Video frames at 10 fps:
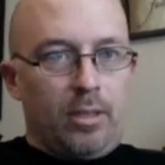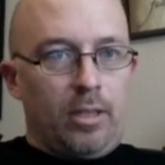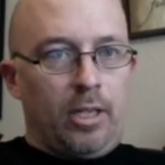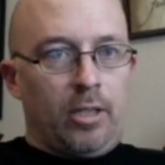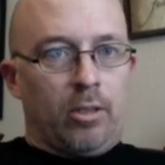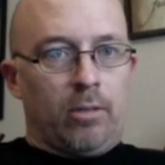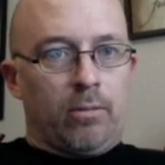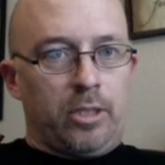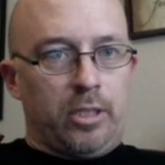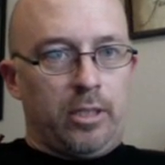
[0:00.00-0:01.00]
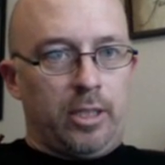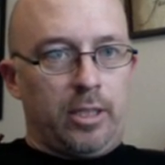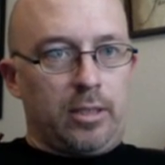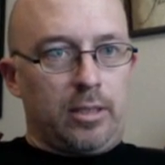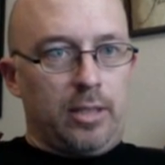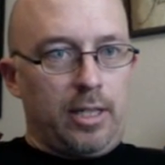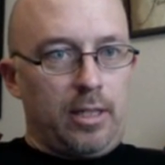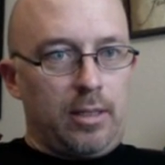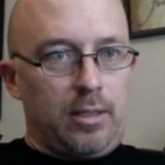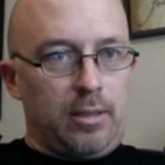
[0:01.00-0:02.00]
and go over to this
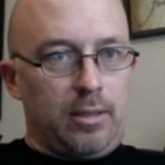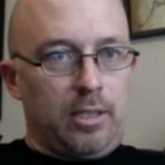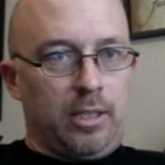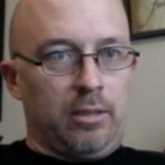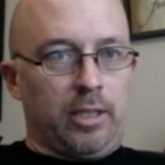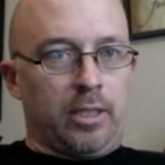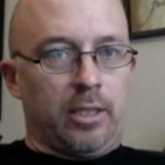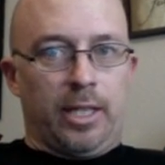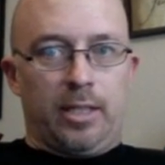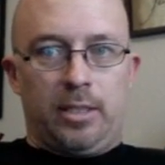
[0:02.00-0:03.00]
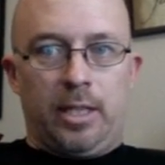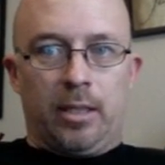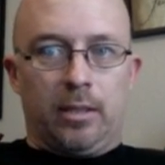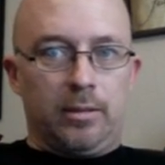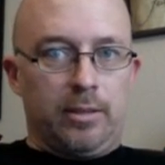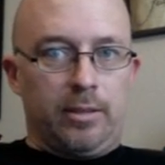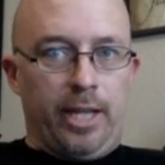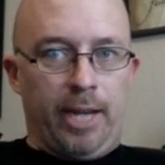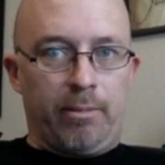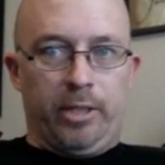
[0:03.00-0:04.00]
and click on that cell,
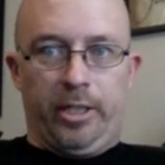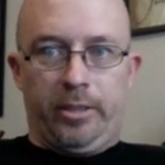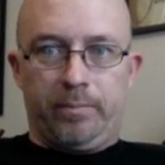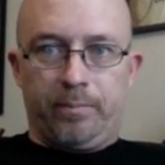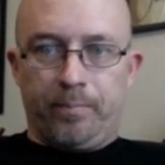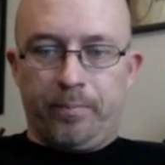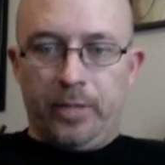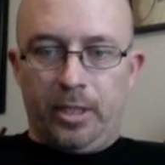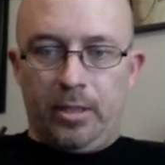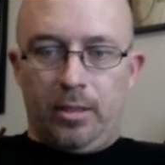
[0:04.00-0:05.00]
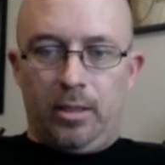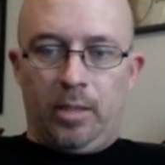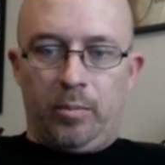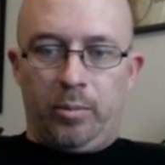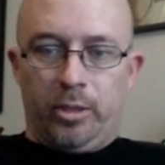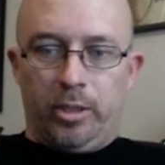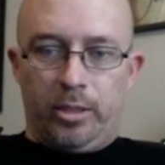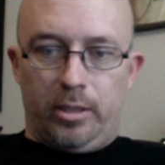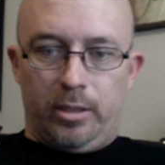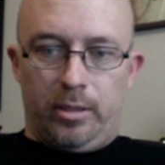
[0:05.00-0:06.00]
Aberdeen, and put
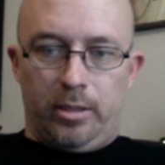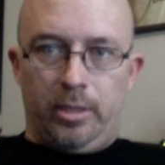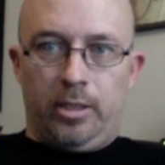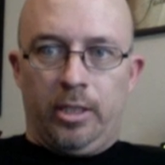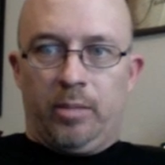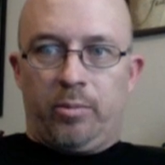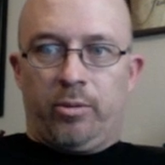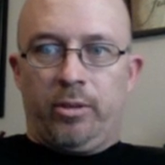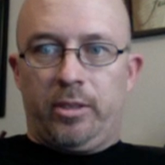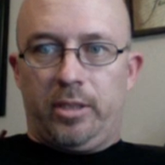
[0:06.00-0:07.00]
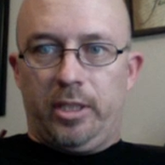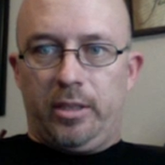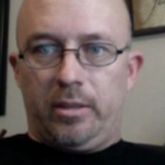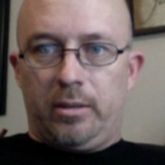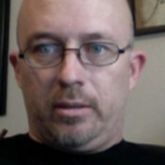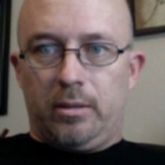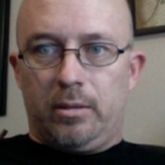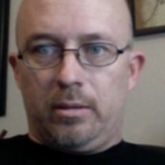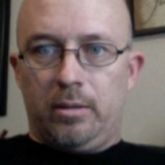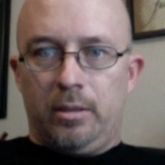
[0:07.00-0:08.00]
an in parenthesis.
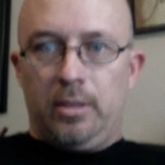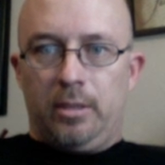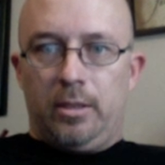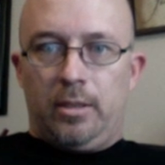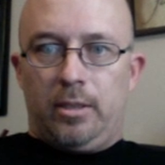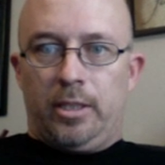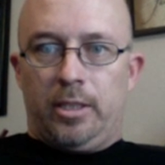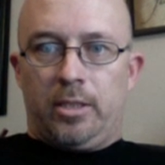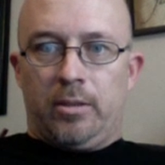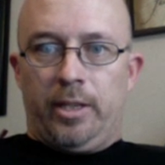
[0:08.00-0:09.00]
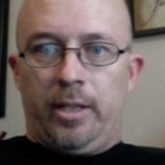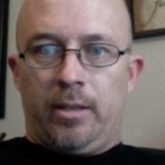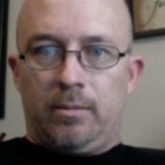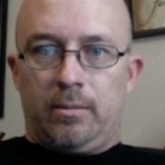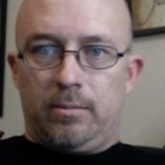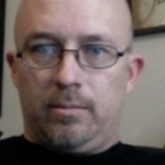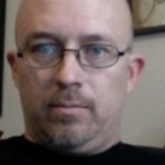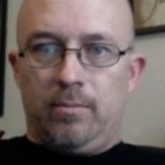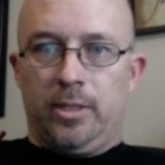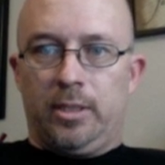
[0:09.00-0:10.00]
And so now
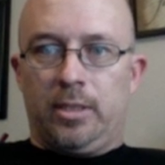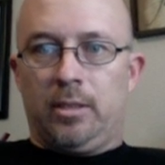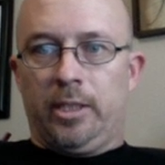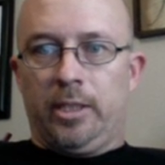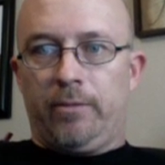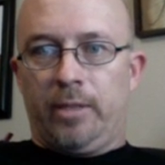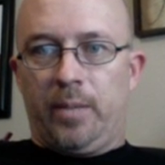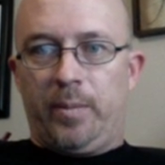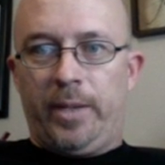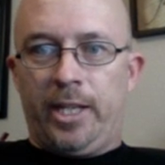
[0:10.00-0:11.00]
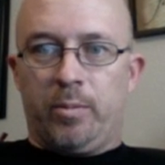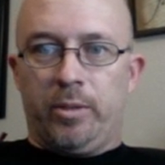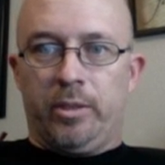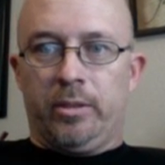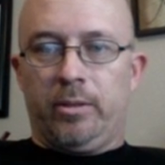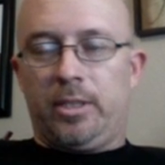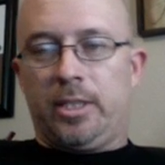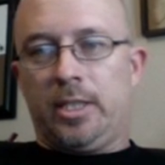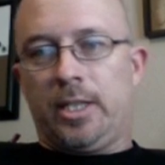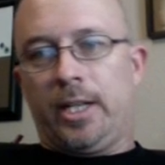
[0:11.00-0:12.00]
this is the link for that page, but you'll notice
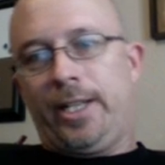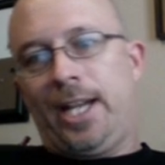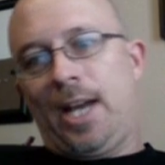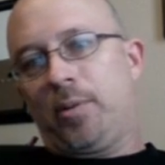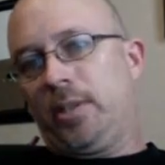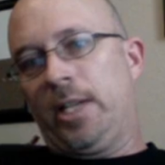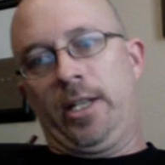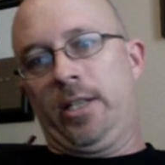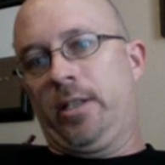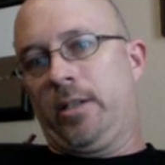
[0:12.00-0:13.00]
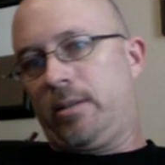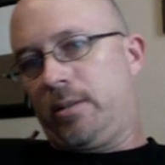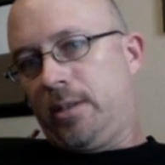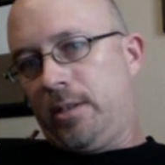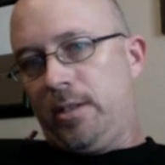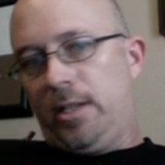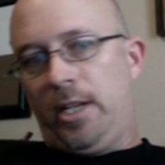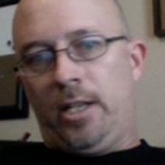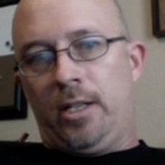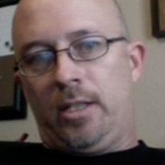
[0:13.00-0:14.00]
that it's got a capital A in there,
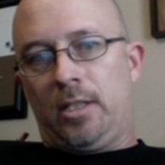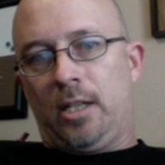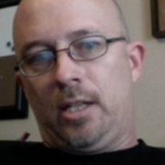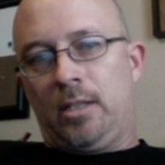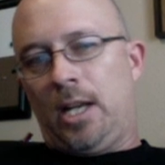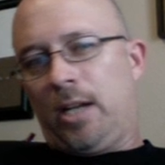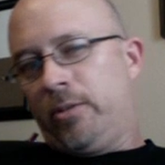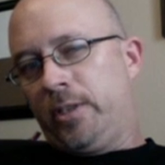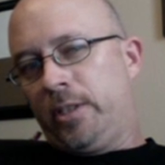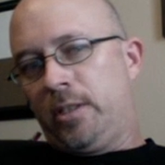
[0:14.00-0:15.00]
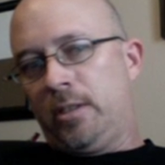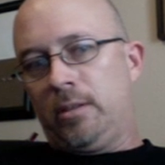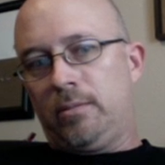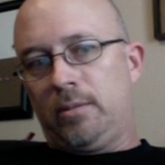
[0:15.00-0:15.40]
and it's not going to